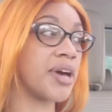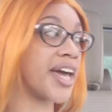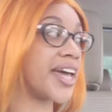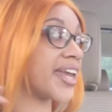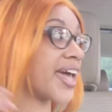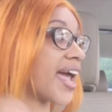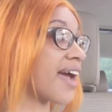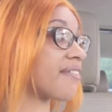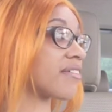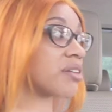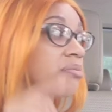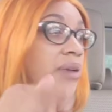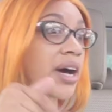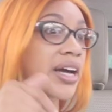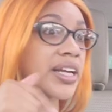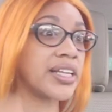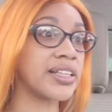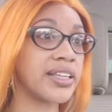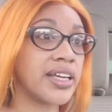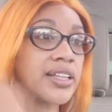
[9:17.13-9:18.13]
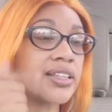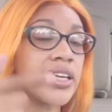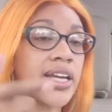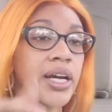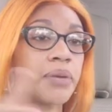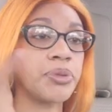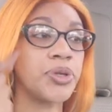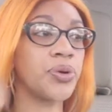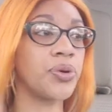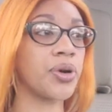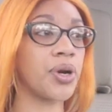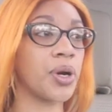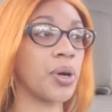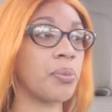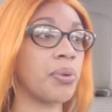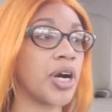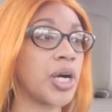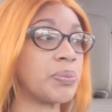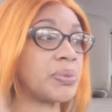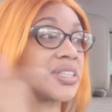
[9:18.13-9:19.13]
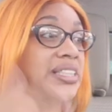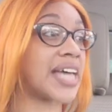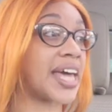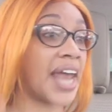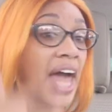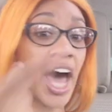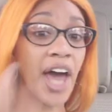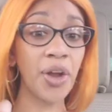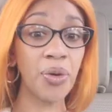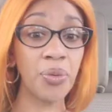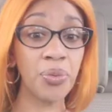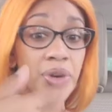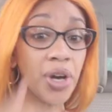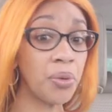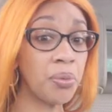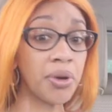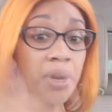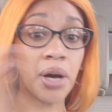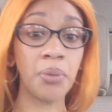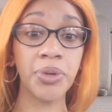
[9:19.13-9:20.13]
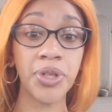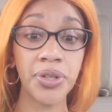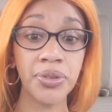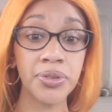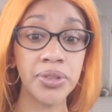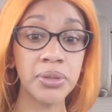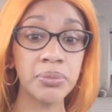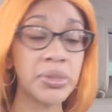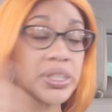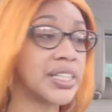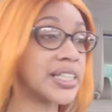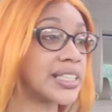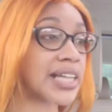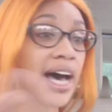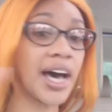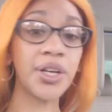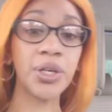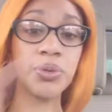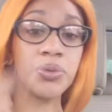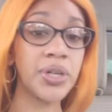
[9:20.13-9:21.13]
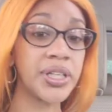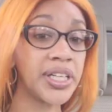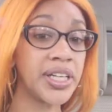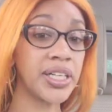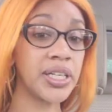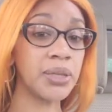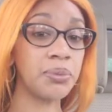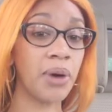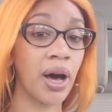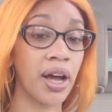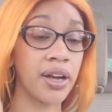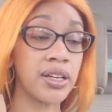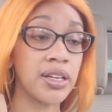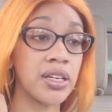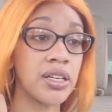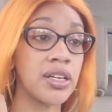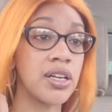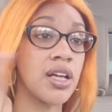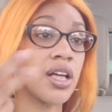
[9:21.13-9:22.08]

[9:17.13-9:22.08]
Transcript: And everybody think that I'm doing it on purpose, and I don't know what I'm doing because I don't want anybody.